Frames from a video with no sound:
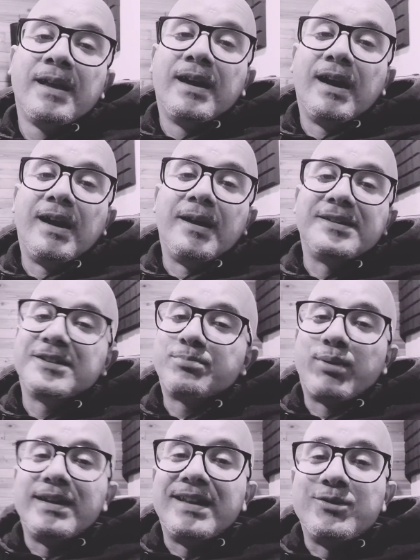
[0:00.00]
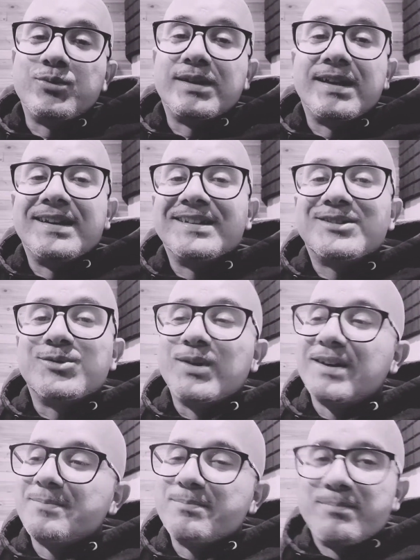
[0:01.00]
I just pray that you would get into
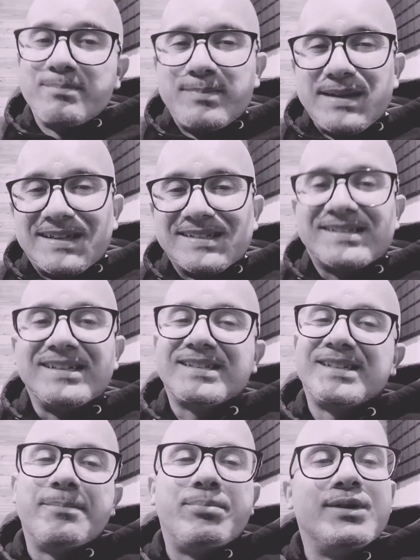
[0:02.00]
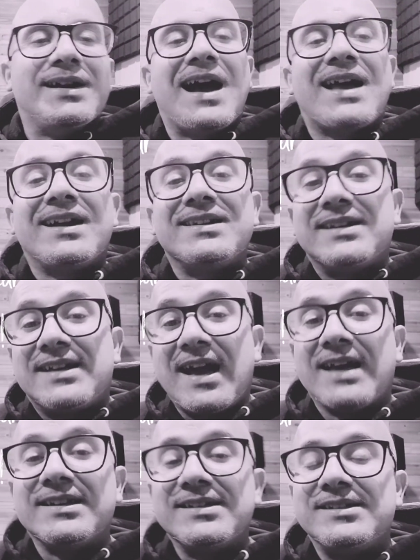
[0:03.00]
it, be consistent, put God on your
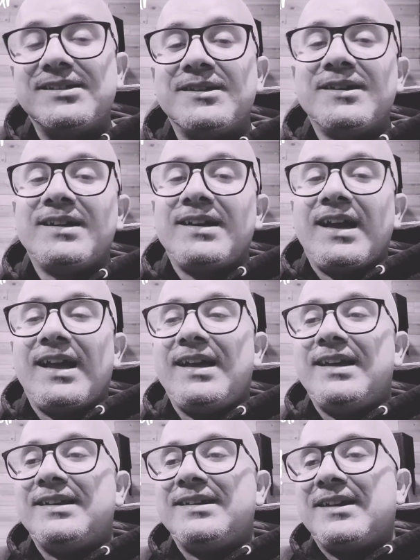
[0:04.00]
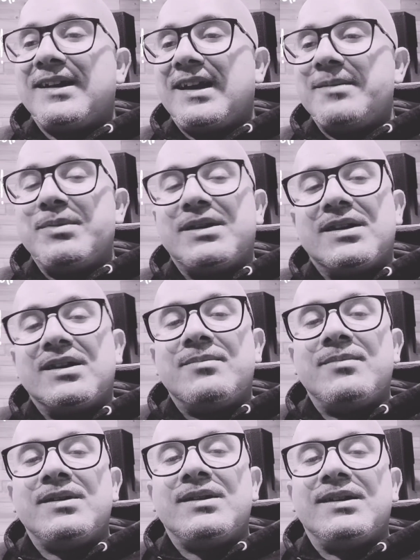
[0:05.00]
calendar, and
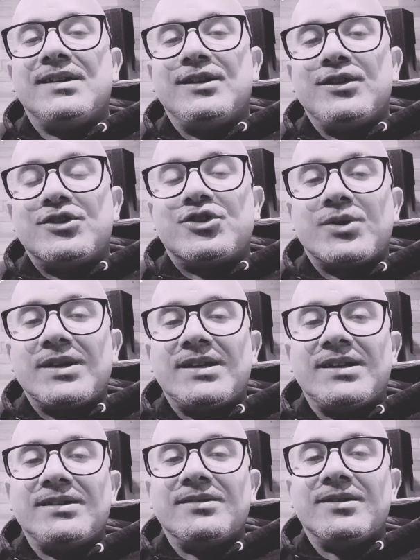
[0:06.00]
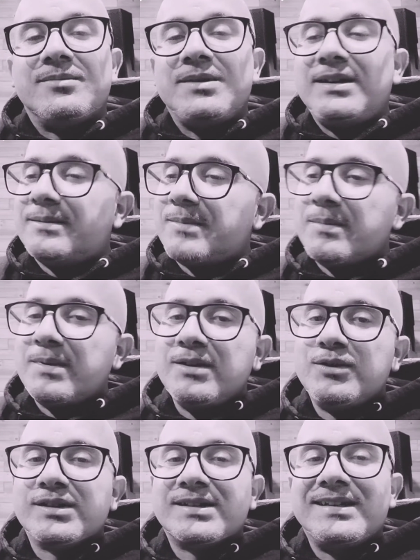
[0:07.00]
become a good tree. You know what I mean? And maybe you
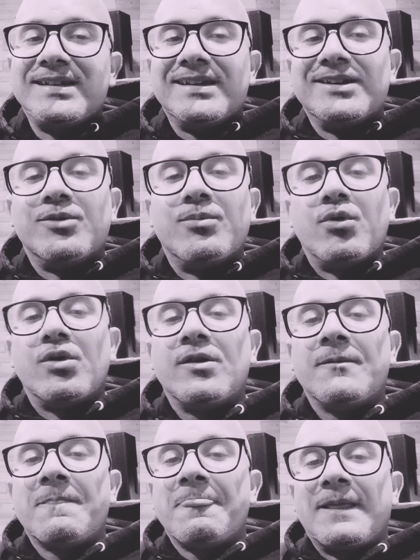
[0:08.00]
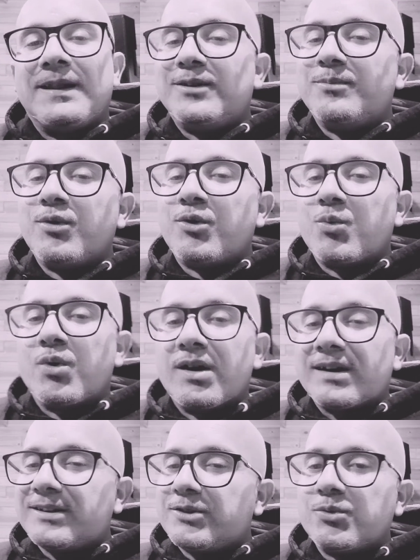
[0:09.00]
just need a little more
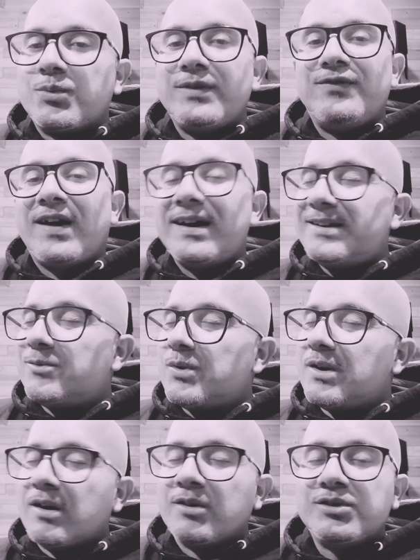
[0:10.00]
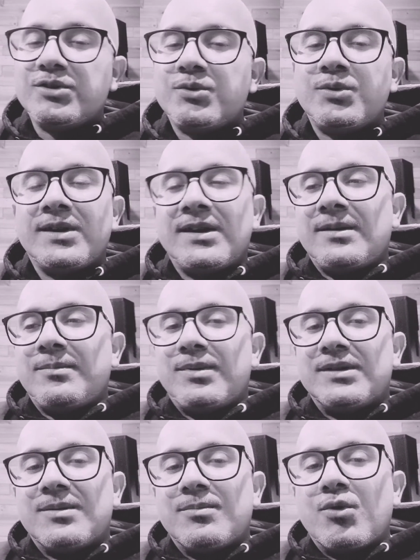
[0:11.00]
work, a little refining. We all do,
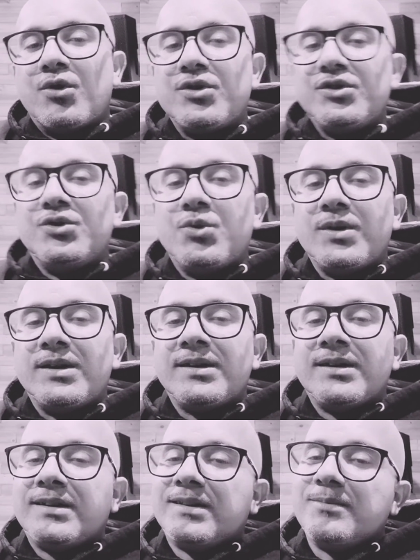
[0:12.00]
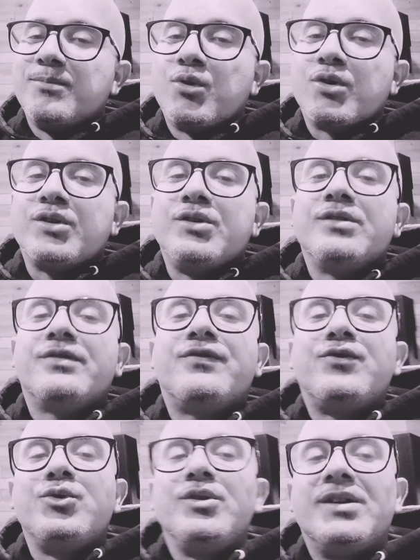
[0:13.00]
but the more you do it, the more good
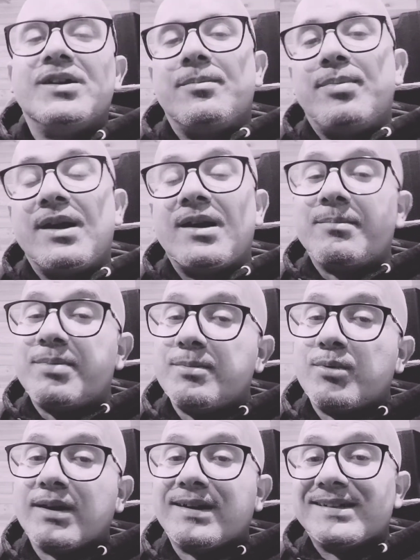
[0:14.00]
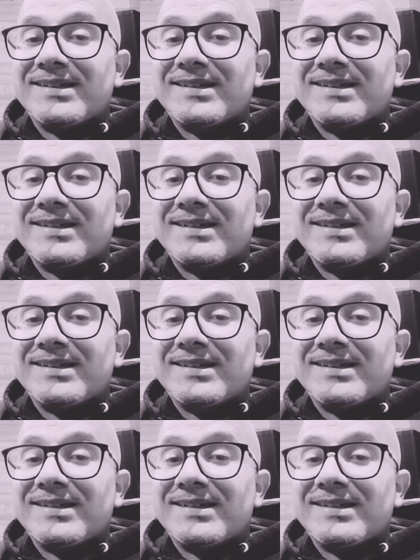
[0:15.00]
fruit you're going to bear, and people are going to